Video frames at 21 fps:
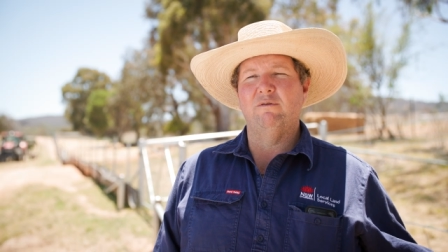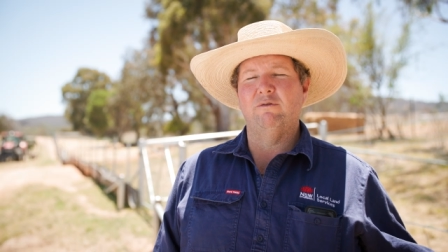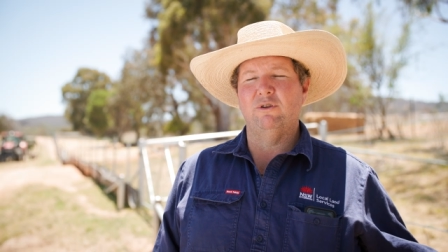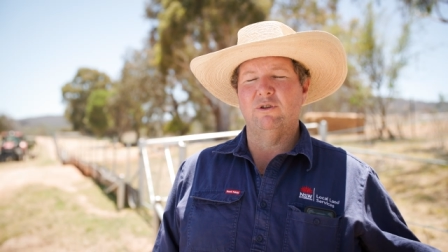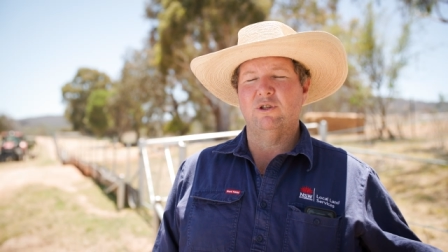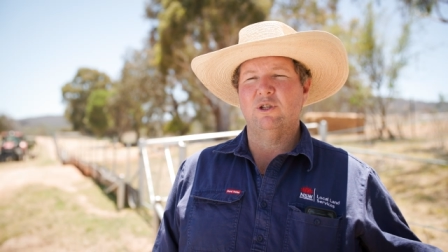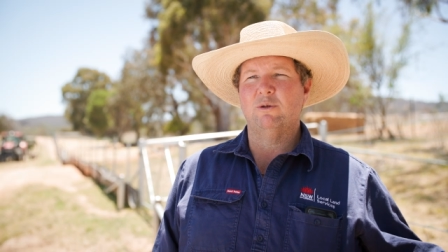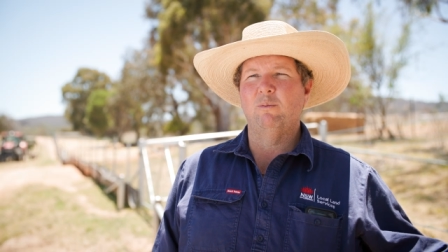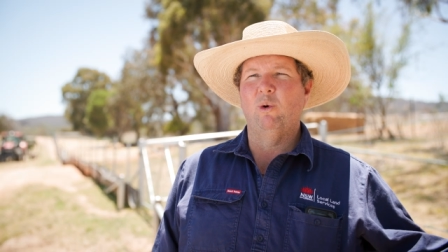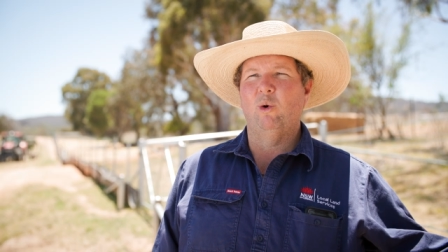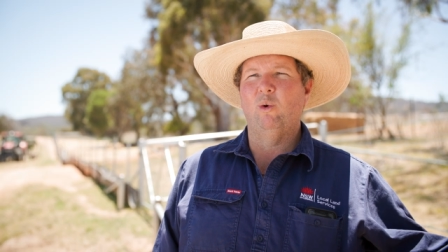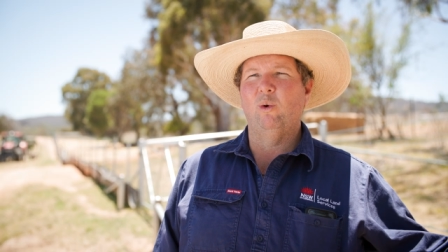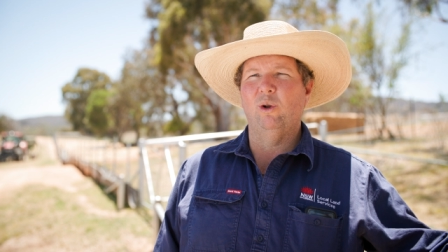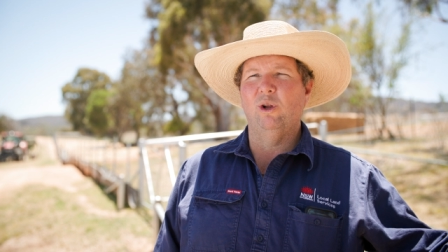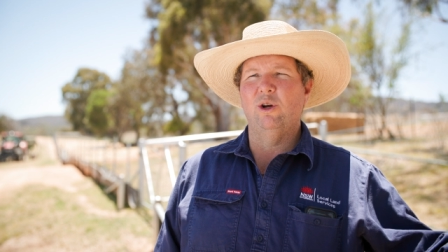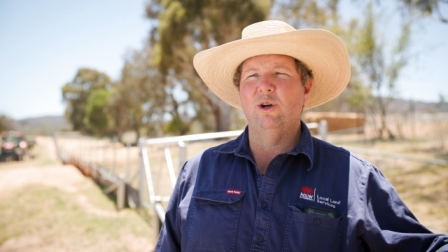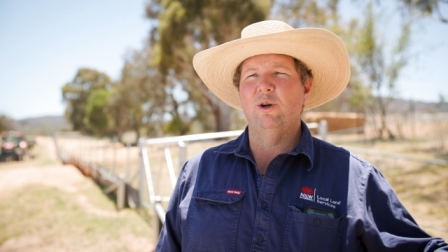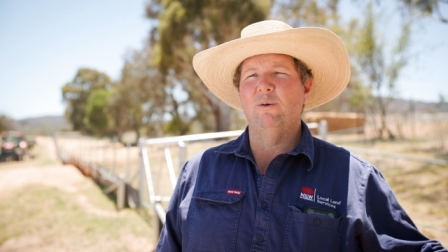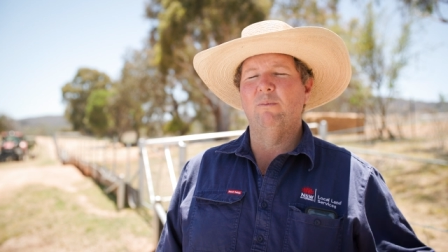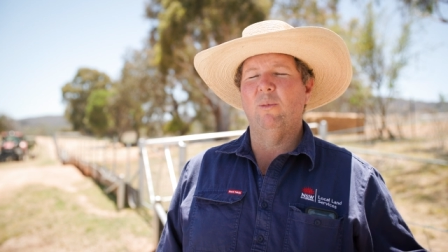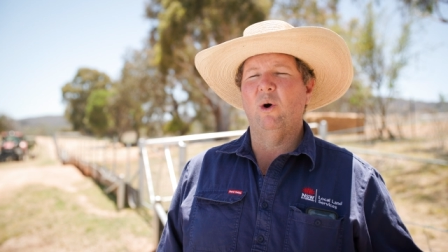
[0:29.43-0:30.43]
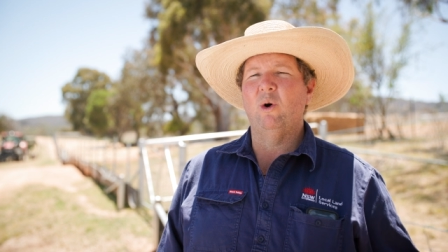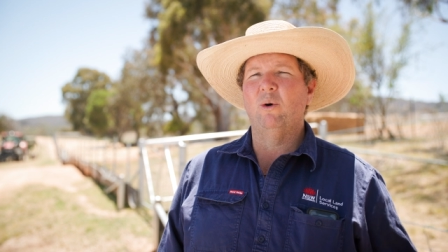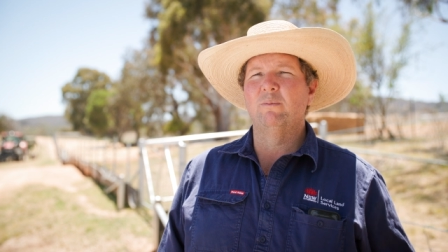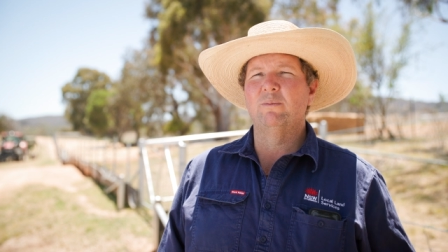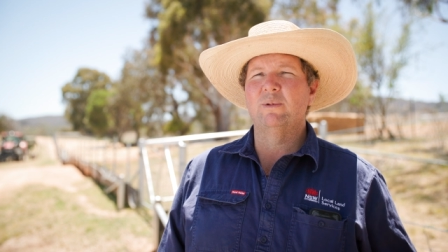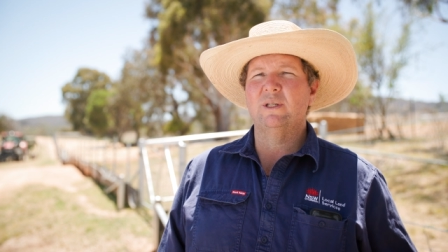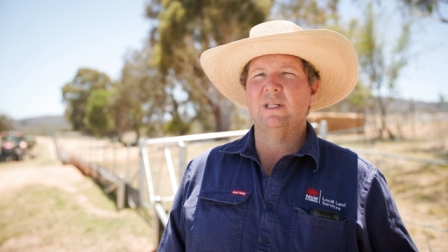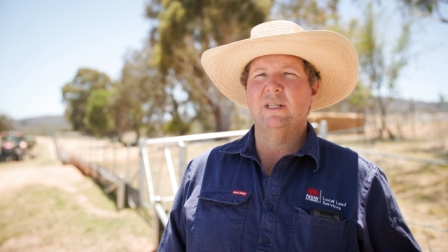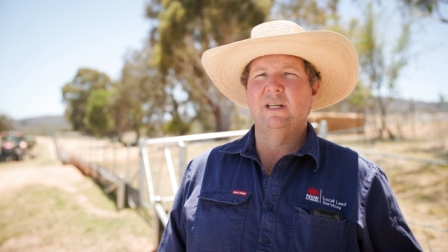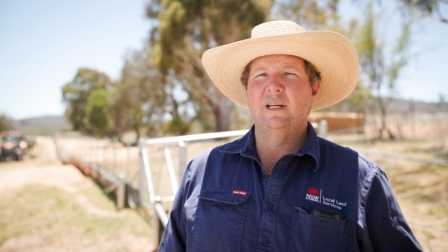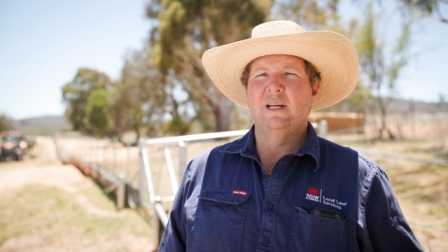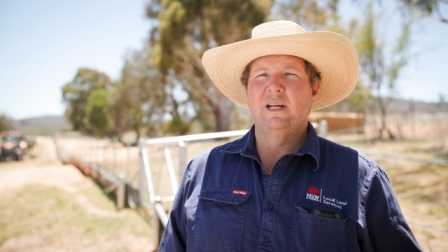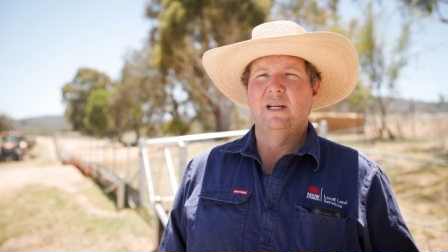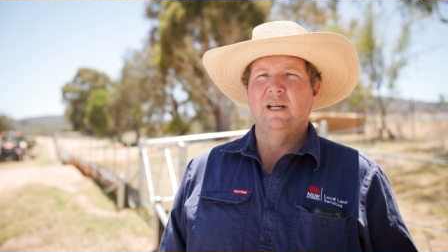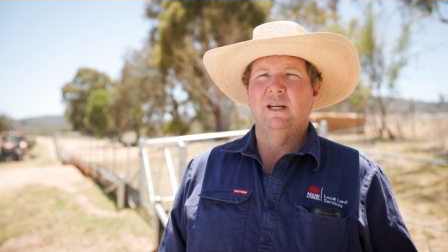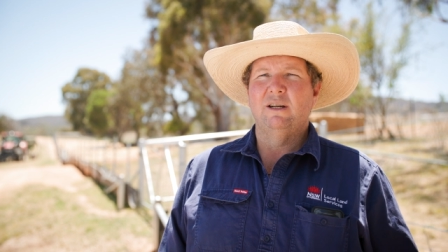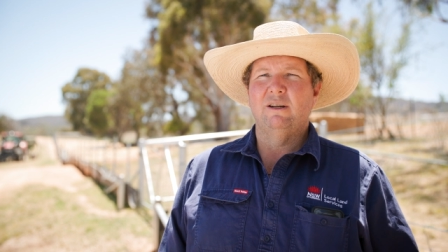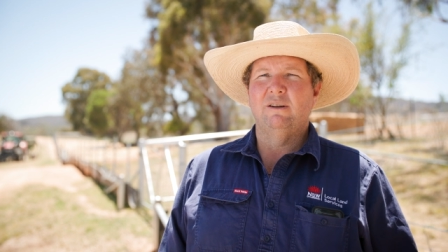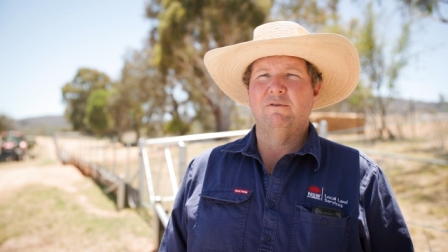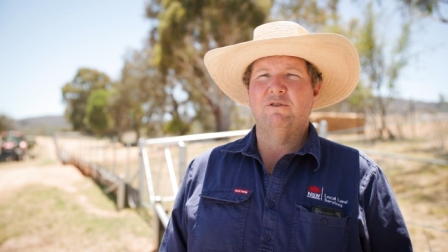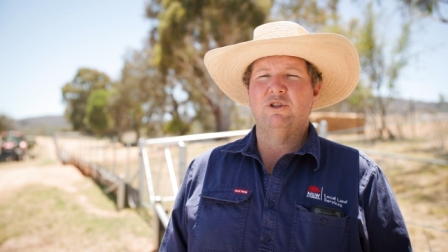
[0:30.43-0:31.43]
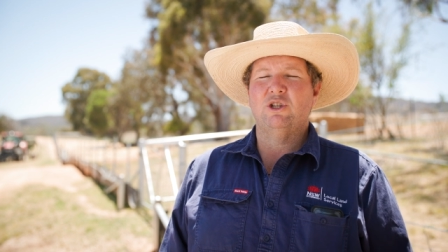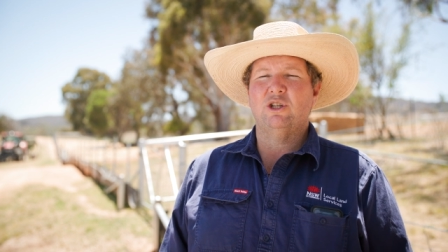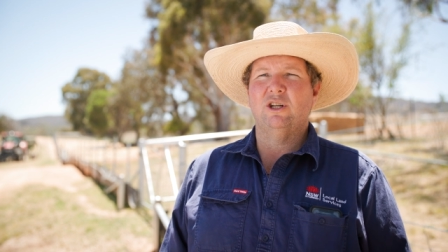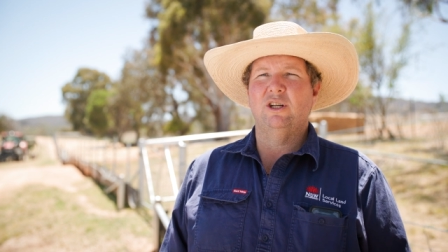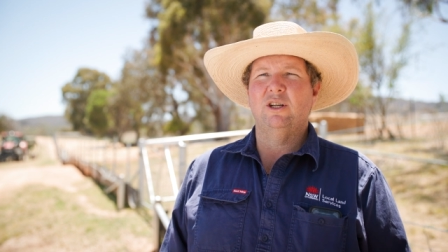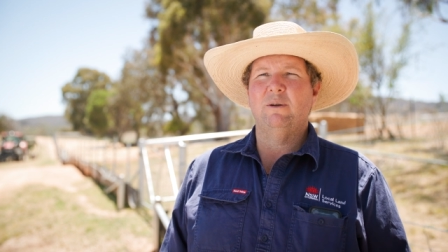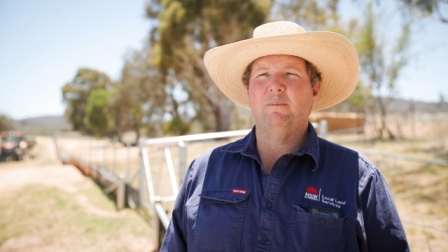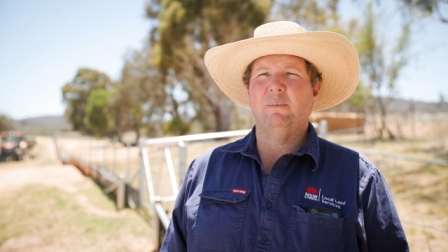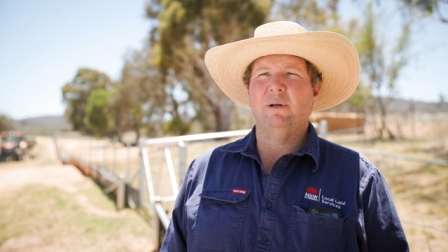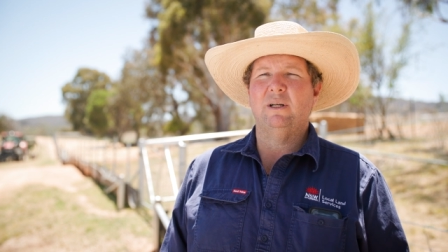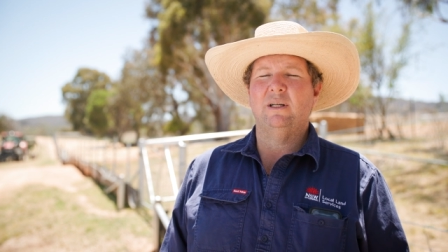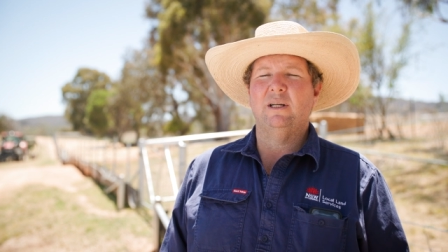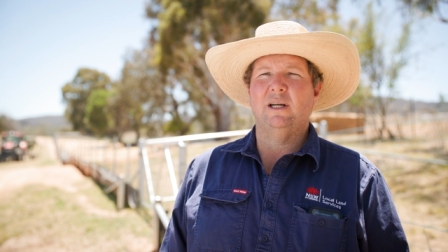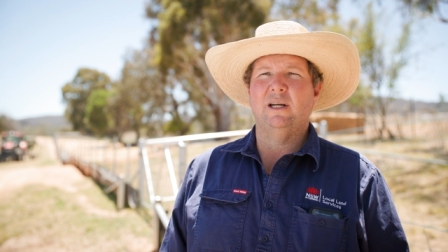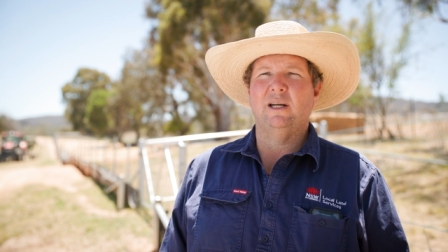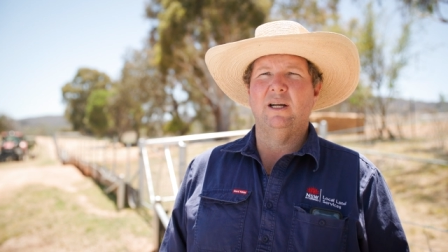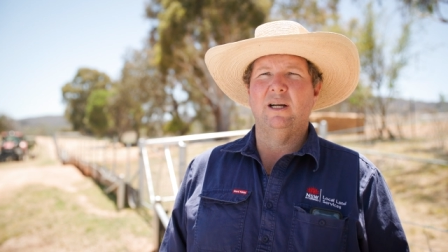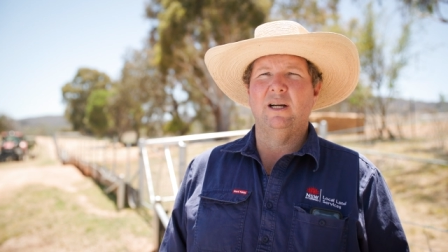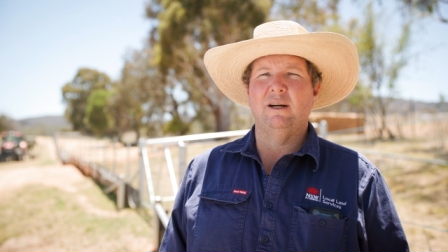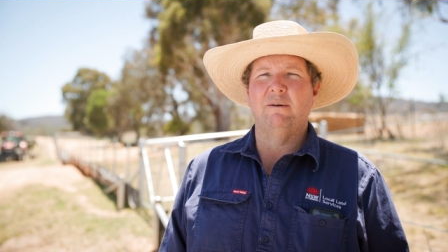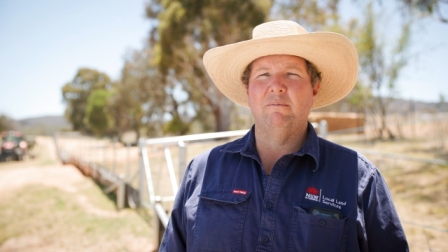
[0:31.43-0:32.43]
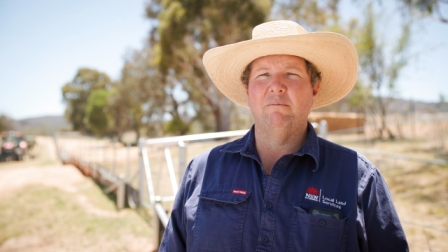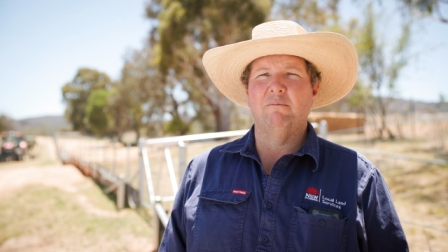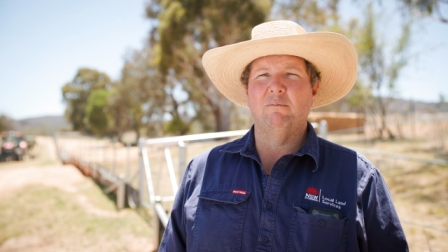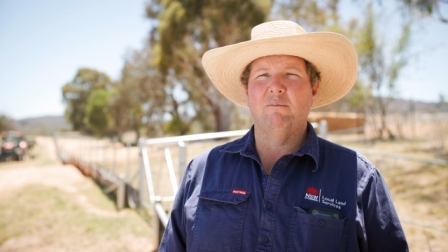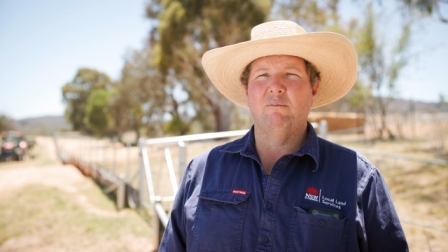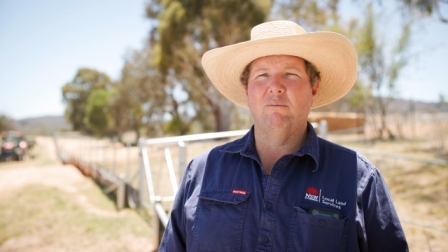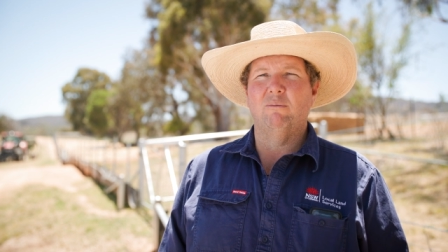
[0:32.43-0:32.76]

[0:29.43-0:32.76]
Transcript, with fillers: for smaller mobs of sheep. Um,